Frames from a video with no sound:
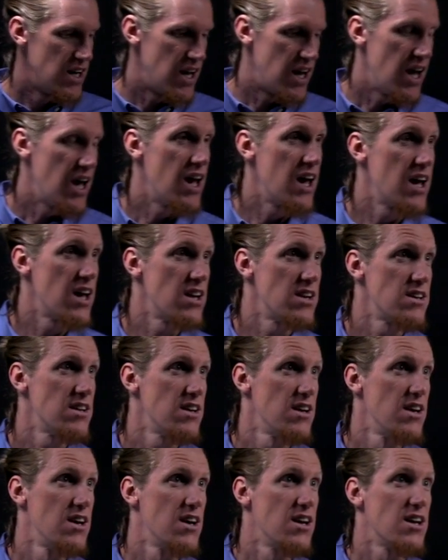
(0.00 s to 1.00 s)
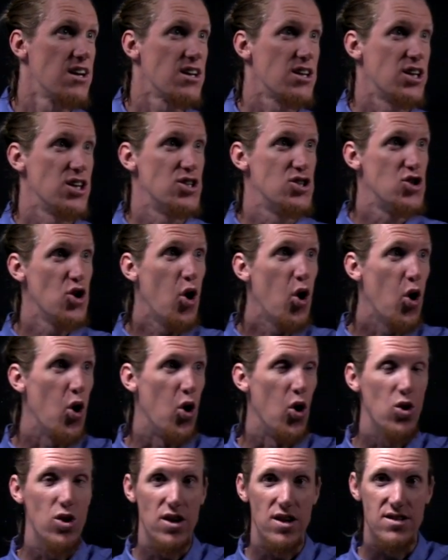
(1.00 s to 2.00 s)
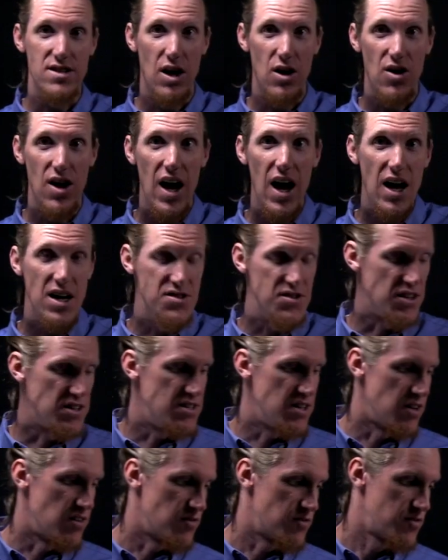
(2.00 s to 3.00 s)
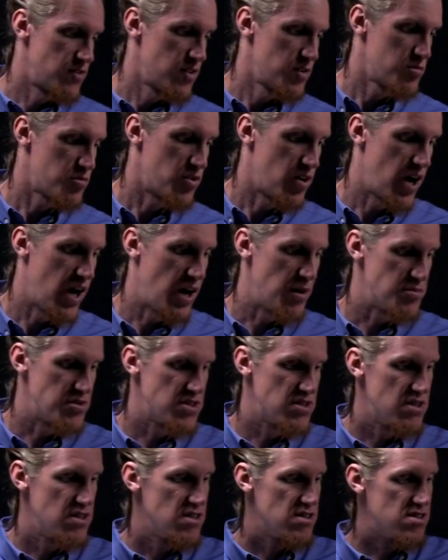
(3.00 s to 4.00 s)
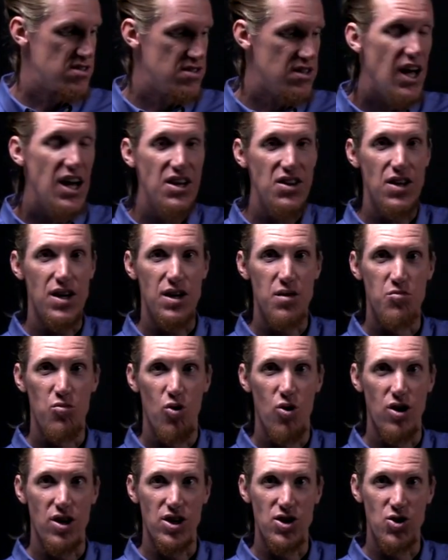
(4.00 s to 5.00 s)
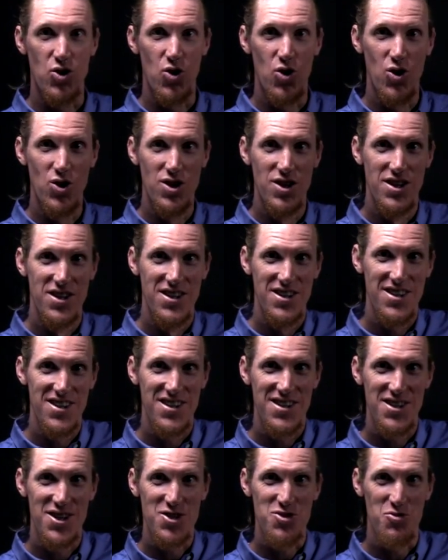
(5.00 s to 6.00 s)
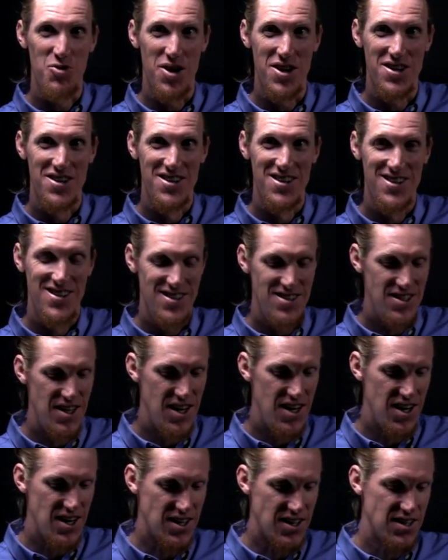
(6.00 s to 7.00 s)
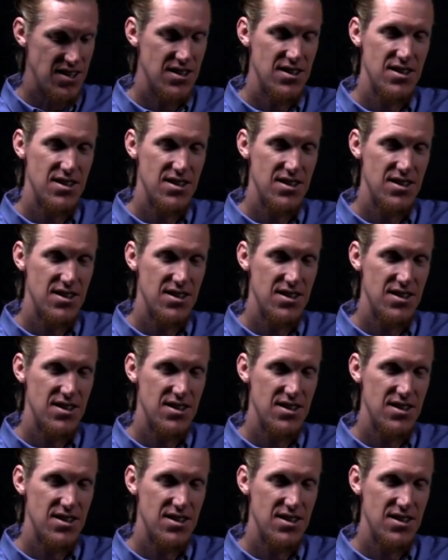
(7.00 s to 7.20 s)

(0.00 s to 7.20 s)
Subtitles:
And gadol is our adjective. Perhaps slightly more gadol. This one. Dog,